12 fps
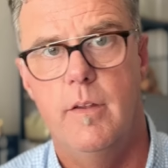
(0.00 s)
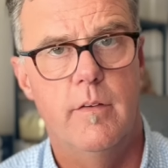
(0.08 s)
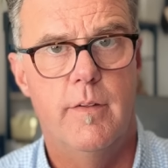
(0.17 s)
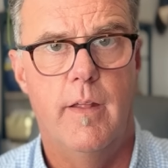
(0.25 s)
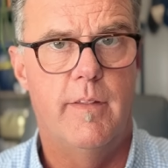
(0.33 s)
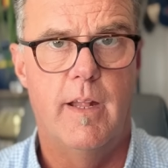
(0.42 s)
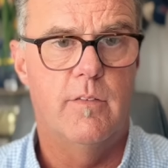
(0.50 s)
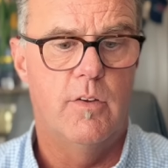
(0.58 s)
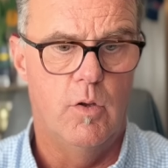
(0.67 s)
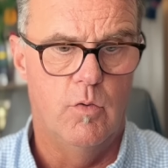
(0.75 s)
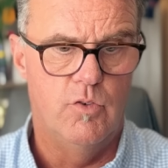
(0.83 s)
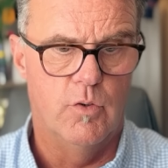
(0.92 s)
Isn't,
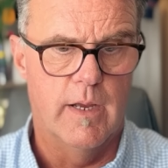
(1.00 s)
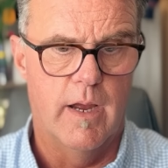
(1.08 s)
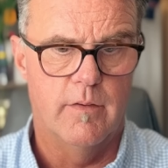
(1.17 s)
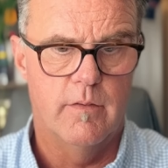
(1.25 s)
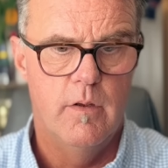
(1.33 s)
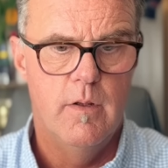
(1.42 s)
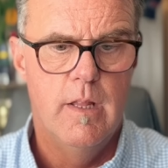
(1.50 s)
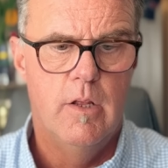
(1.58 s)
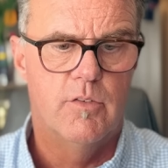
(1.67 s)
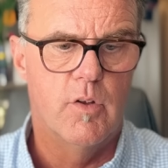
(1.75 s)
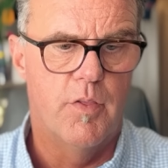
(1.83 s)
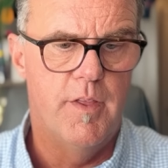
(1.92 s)
that's huge, you guys.
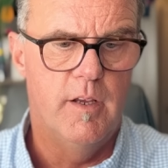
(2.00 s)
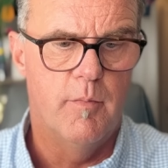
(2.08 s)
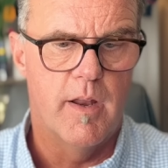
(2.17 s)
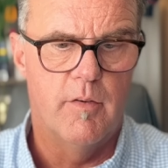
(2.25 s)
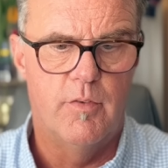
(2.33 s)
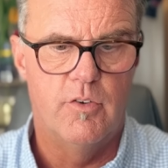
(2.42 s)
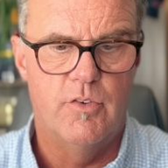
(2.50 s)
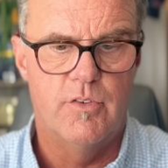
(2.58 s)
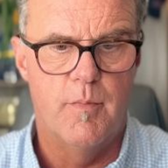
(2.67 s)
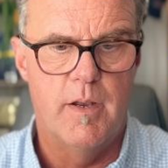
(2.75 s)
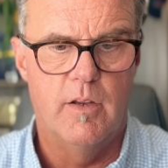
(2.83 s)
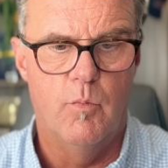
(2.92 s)
So think about it for
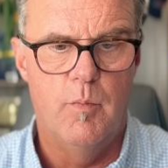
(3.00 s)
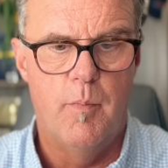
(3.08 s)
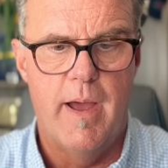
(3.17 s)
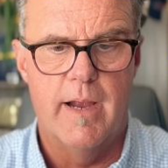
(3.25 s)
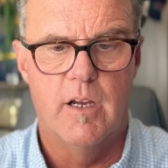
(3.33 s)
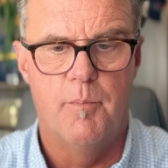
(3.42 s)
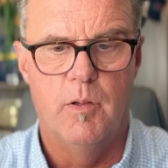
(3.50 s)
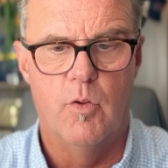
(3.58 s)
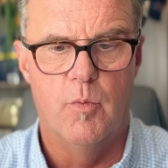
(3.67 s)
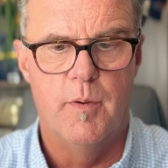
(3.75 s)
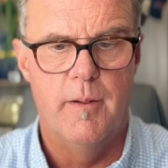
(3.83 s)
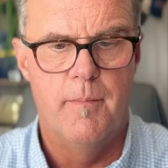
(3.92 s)
just a minute. We back up a
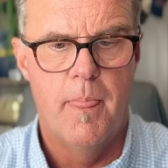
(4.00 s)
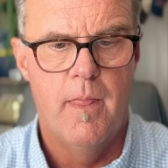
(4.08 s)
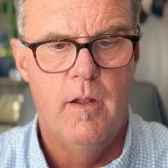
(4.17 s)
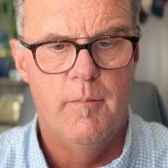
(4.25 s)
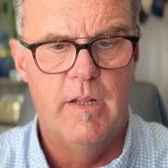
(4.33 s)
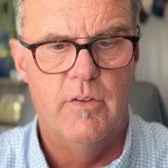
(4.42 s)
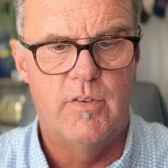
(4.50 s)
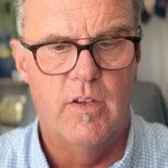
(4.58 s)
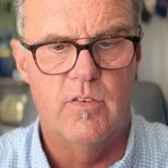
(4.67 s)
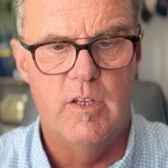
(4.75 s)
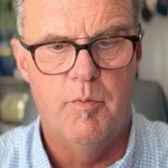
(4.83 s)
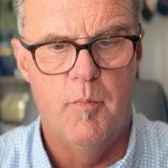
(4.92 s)
little bit. It
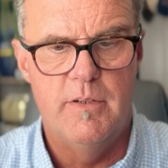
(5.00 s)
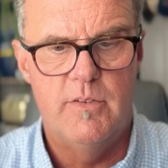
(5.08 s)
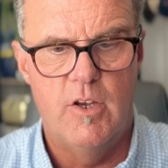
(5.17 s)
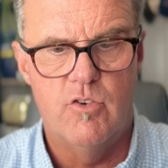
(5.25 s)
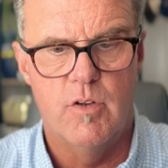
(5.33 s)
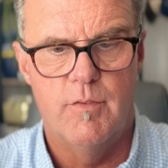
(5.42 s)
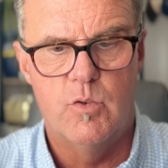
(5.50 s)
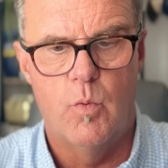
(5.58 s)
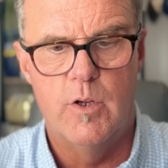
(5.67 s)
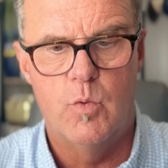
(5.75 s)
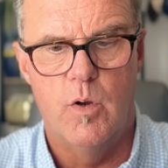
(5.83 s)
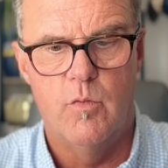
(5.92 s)
says the implementation of the
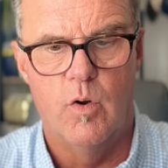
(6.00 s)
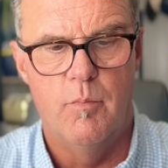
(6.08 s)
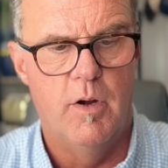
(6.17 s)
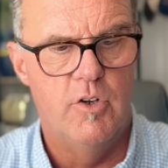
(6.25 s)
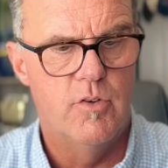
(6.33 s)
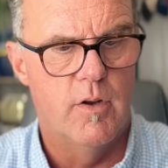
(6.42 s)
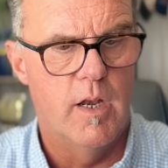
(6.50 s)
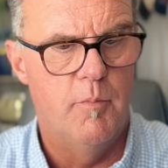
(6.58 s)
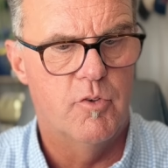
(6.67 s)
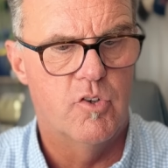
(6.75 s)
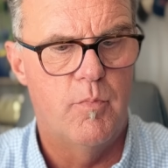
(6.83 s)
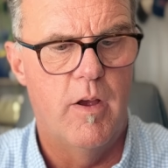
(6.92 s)
2024 budget
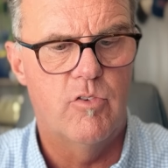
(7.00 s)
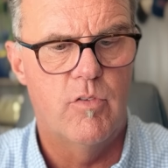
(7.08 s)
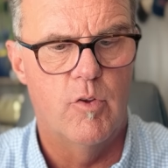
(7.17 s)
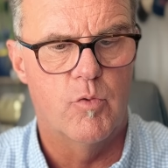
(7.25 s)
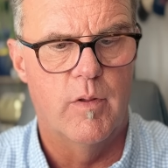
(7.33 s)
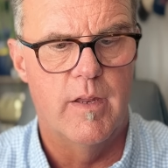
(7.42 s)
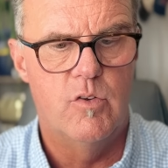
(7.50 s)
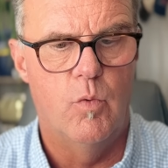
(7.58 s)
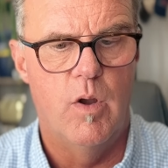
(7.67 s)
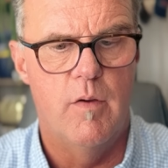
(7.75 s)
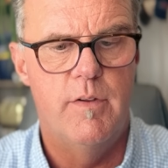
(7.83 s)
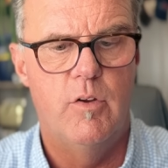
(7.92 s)
items, especially those related
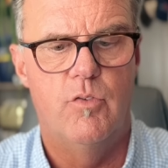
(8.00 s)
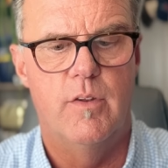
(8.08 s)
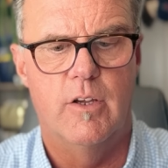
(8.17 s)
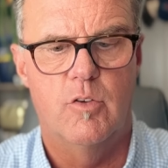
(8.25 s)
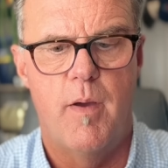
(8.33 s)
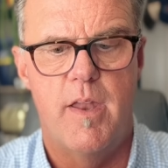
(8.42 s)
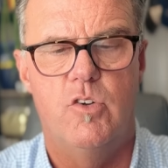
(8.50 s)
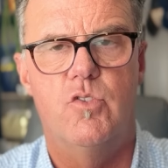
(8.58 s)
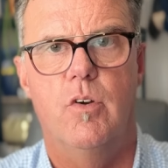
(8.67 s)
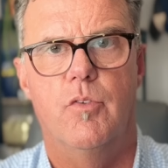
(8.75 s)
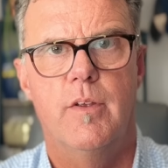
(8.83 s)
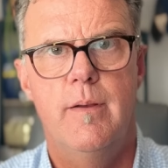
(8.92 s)
to revenues and
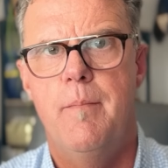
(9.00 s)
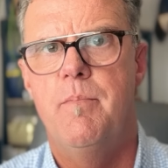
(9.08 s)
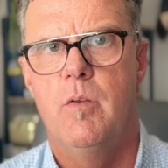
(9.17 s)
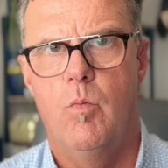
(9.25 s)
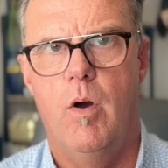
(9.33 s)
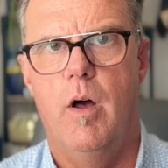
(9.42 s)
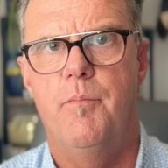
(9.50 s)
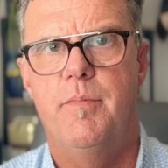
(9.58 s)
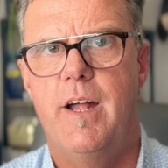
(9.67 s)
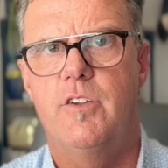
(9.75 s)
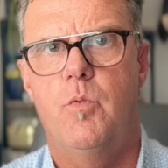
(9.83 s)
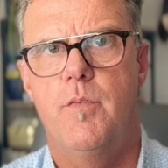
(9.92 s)
expenditures.
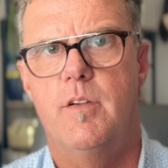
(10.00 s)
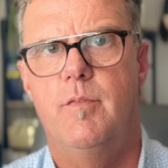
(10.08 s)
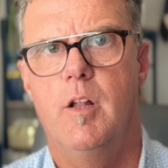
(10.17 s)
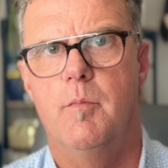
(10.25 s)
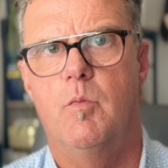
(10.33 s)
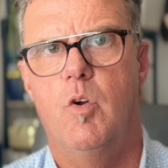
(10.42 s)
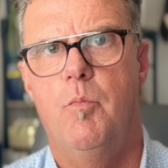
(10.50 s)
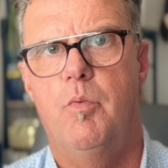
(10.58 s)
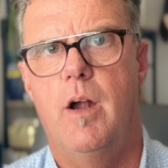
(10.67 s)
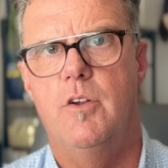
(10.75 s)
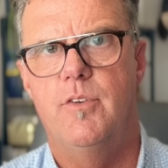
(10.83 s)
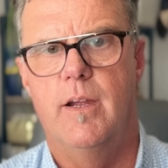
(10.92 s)
Well, that's for the development road
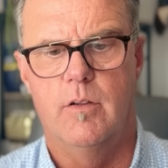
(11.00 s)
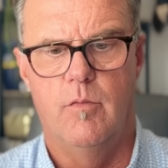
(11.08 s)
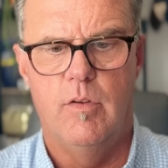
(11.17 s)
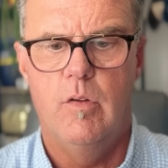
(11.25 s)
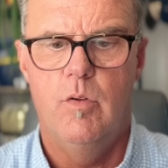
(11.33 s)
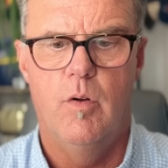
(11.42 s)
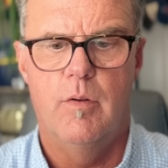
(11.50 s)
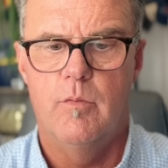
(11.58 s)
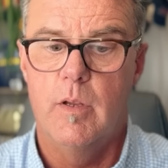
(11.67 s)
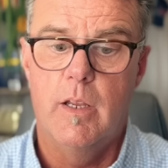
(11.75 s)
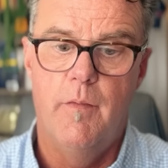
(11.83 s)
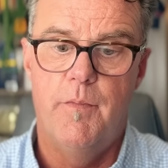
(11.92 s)
project. If you
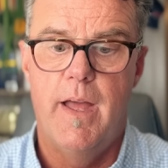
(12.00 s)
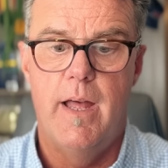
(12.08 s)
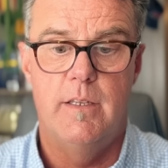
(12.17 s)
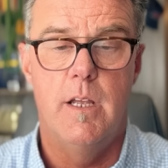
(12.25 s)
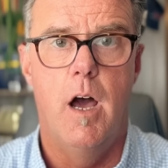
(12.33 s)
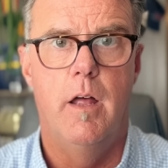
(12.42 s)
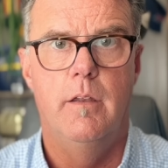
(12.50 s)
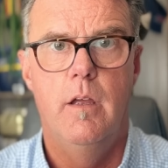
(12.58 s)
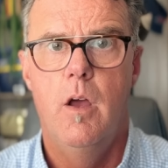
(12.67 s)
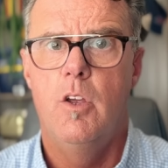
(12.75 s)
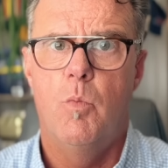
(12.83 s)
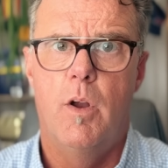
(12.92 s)
don't get that done,
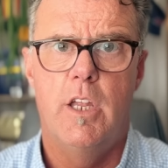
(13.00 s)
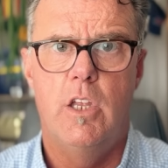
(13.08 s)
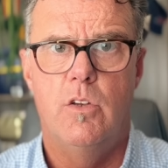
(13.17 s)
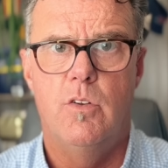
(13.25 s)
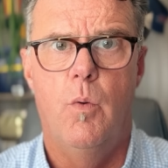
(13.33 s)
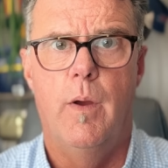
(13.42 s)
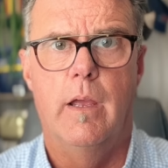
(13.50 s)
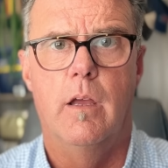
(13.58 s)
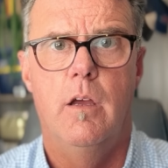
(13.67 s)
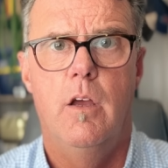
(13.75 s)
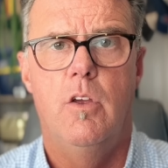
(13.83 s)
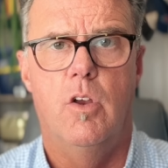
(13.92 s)
what are you doing?
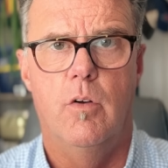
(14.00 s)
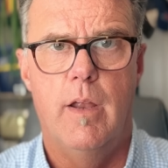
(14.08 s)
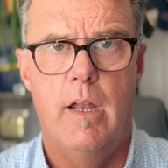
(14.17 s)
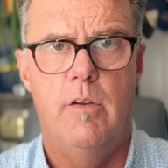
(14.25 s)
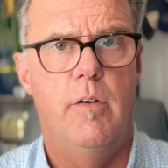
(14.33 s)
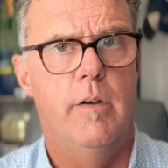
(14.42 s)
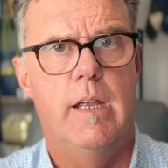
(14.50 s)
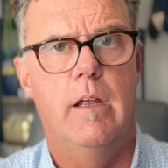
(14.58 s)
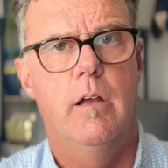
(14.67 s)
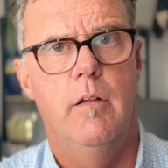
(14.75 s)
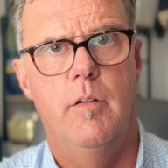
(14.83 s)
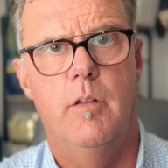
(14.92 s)
You're
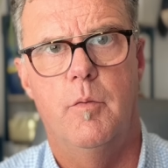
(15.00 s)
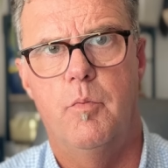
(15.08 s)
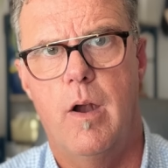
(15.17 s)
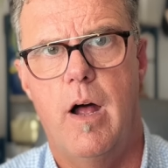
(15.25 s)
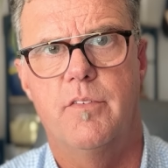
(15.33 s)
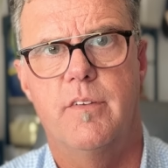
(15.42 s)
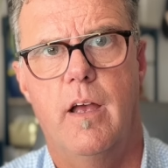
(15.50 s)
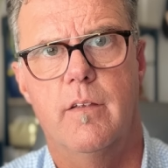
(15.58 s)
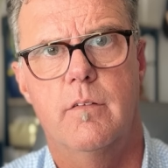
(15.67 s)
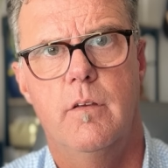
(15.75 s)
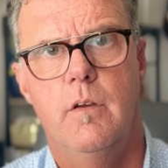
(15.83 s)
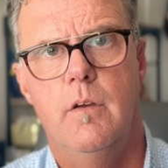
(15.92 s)
hindering the
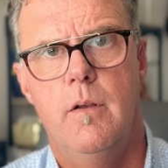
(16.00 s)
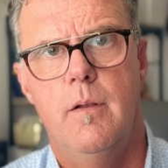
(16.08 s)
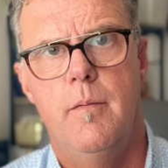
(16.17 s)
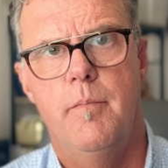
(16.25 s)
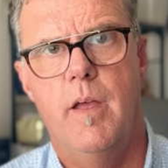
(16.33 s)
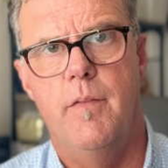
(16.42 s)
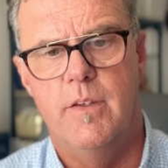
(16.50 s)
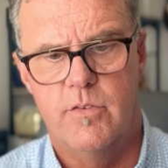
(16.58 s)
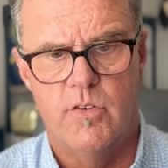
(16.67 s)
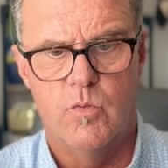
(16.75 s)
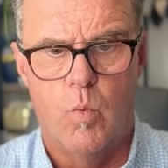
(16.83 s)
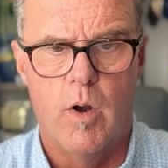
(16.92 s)
process. And
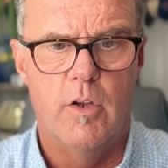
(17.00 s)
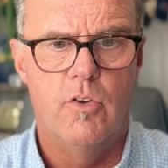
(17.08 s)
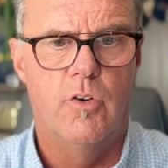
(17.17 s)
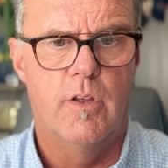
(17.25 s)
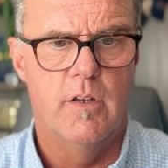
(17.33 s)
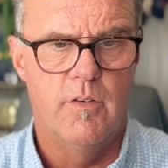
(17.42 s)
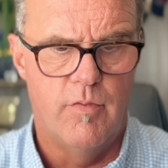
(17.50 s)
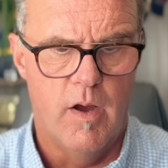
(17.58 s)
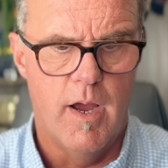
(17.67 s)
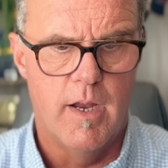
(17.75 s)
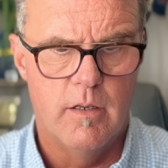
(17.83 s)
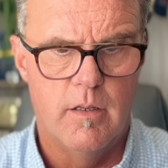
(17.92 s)
this is what you're going to
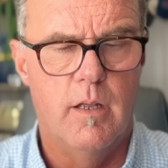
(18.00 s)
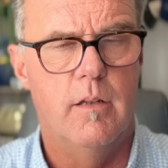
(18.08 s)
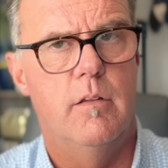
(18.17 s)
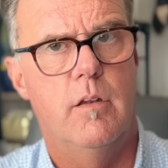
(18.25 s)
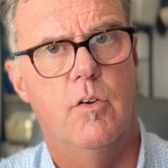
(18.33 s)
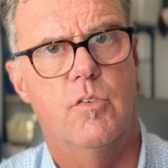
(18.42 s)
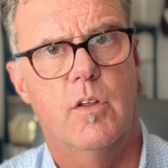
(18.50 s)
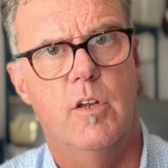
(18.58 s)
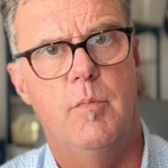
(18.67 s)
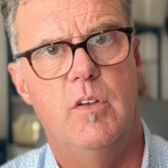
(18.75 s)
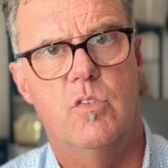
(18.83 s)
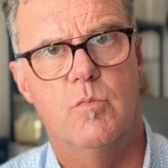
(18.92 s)
find that there's
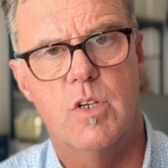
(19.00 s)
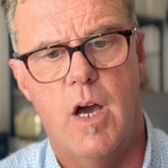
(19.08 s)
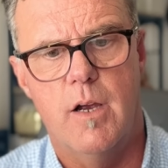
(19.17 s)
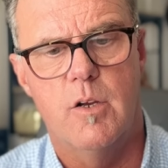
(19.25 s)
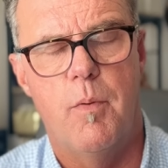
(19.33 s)
going to be some talk